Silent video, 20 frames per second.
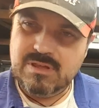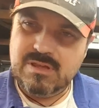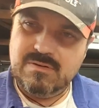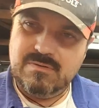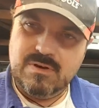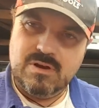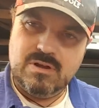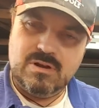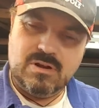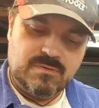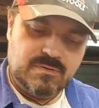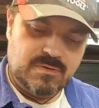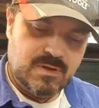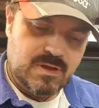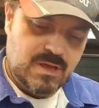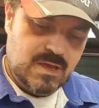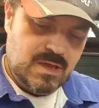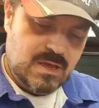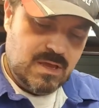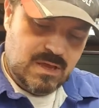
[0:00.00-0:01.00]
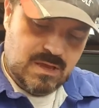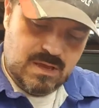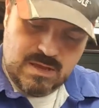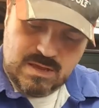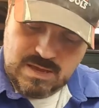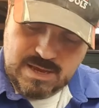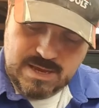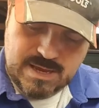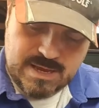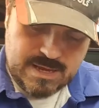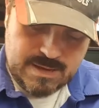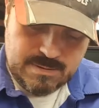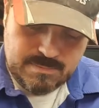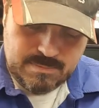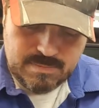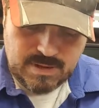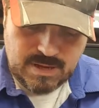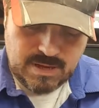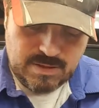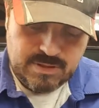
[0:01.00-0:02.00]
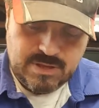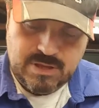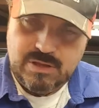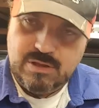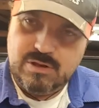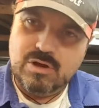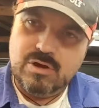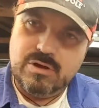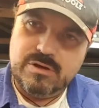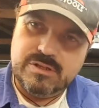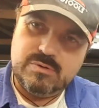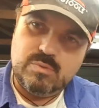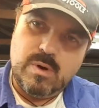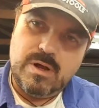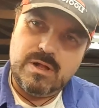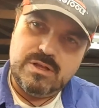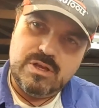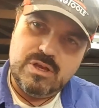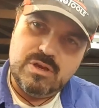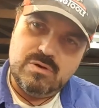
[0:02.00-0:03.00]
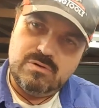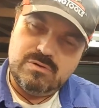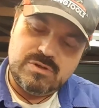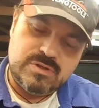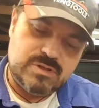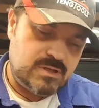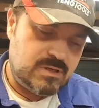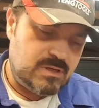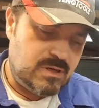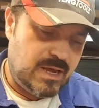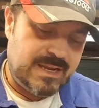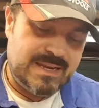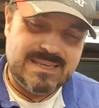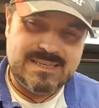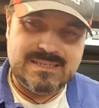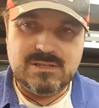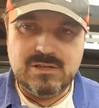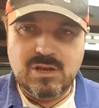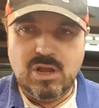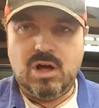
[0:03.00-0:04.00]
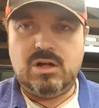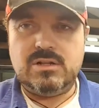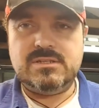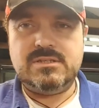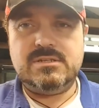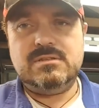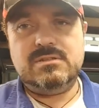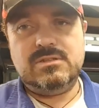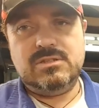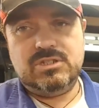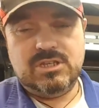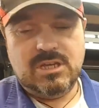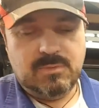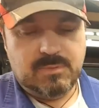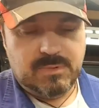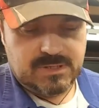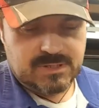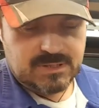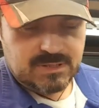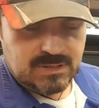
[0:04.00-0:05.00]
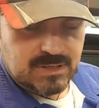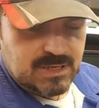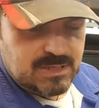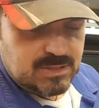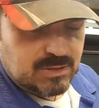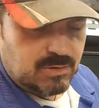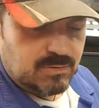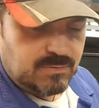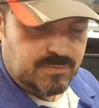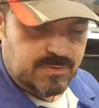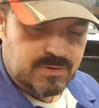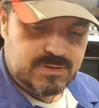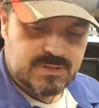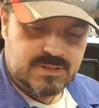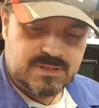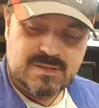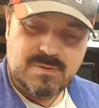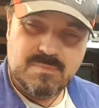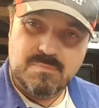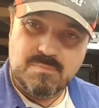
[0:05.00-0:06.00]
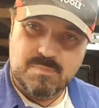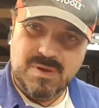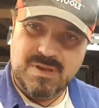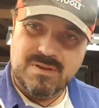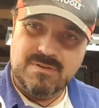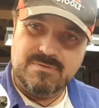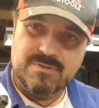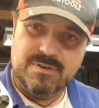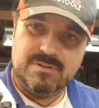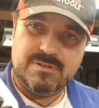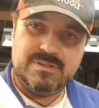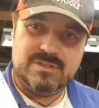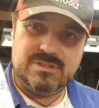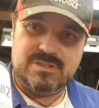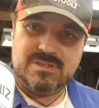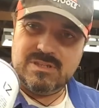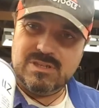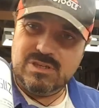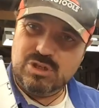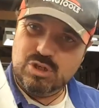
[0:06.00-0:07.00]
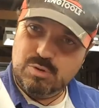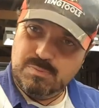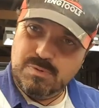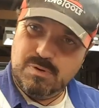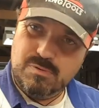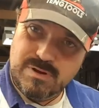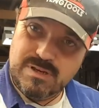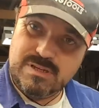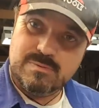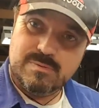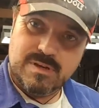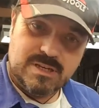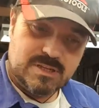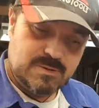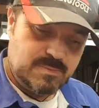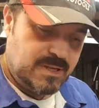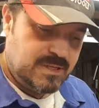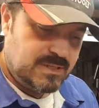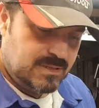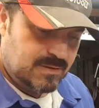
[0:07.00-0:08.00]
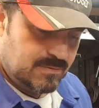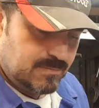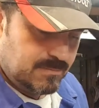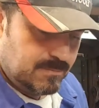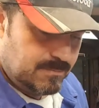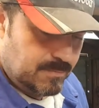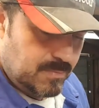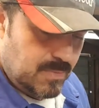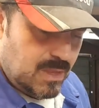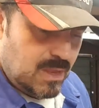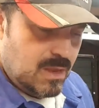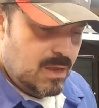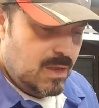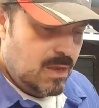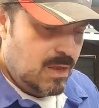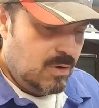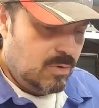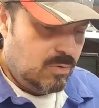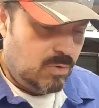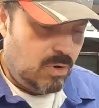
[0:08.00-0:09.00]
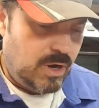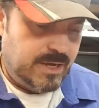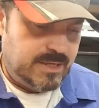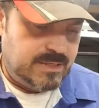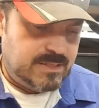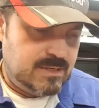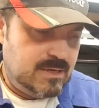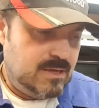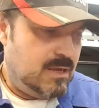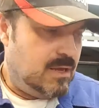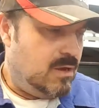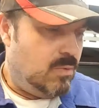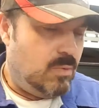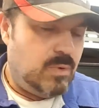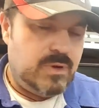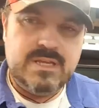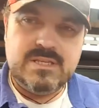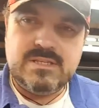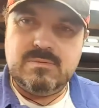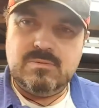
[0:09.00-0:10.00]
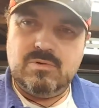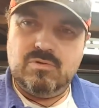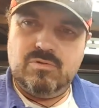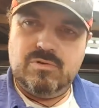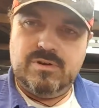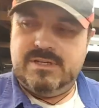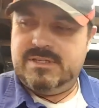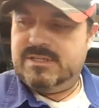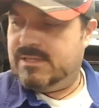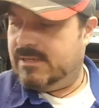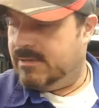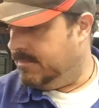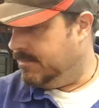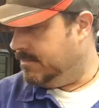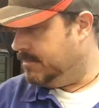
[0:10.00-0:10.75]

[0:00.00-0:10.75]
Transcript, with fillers: that you've heard of and that you know is well used and is not the cheapest. And these oil filters, they're big filters, so they should be reasonably expensive. Right, we need some grease.